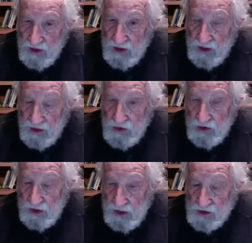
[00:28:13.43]
You
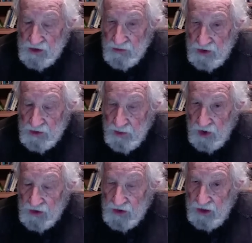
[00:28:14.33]
can guess which part
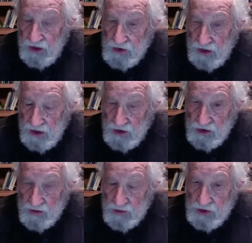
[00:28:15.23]
of the
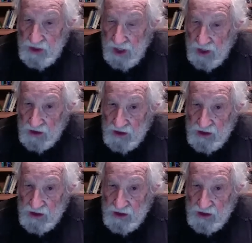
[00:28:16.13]
legislation was enacted.